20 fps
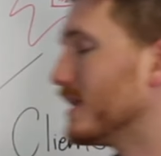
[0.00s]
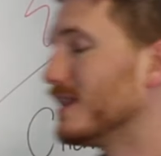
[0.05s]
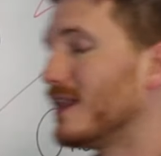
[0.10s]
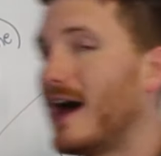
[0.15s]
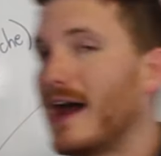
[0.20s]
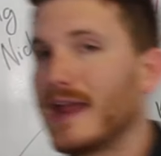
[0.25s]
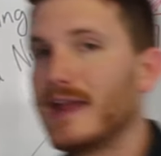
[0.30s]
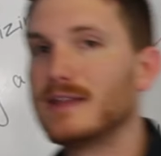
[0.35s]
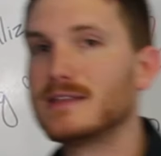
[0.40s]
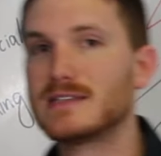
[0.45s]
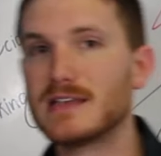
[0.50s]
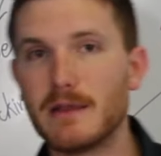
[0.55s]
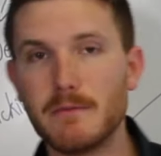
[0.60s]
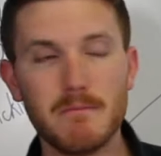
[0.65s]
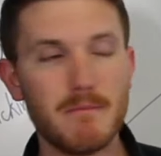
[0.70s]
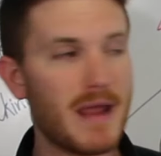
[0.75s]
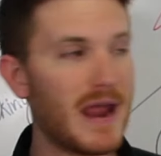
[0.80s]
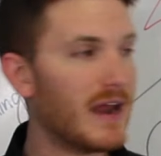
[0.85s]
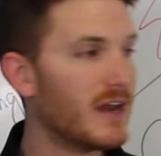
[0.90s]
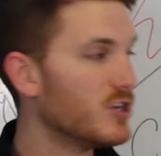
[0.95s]
clients
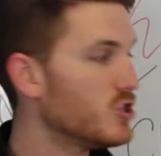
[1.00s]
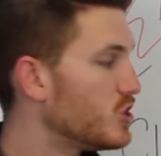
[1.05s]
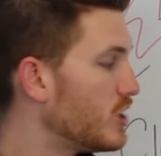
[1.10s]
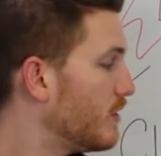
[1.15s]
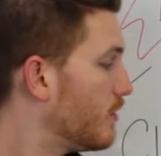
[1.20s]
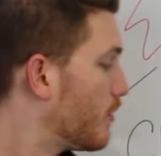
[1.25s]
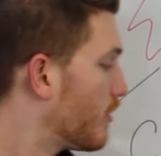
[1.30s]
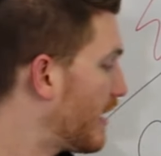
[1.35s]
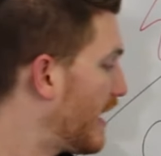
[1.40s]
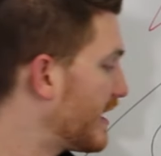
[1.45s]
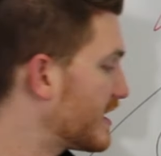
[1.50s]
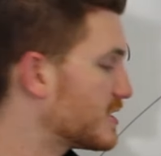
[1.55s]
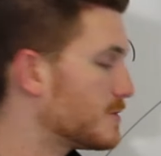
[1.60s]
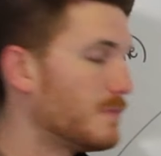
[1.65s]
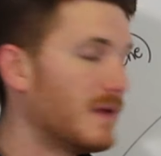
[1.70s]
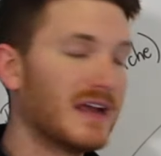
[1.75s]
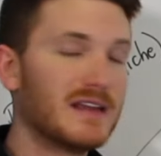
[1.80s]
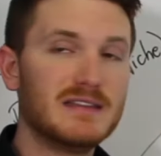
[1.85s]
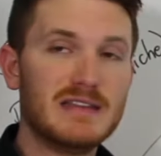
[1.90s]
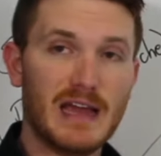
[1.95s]
and managing their
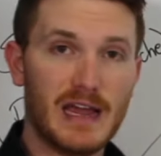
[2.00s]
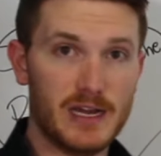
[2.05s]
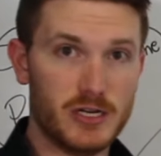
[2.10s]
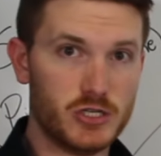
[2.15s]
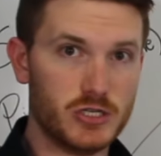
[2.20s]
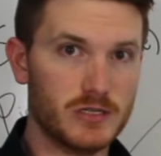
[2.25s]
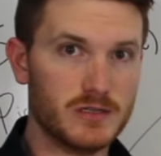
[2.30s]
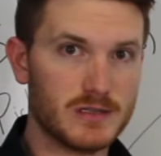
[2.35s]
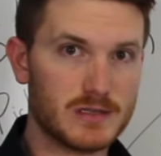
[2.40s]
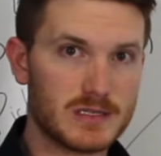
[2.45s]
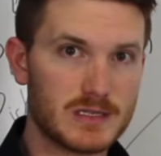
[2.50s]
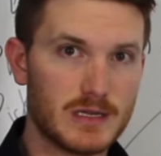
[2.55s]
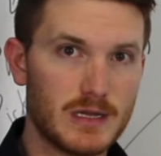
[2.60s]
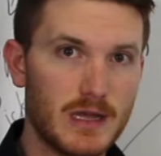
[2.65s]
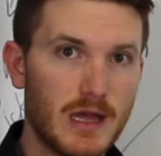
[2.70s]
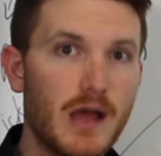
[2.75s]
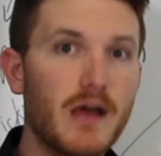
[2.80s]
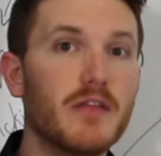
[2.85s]
expectations.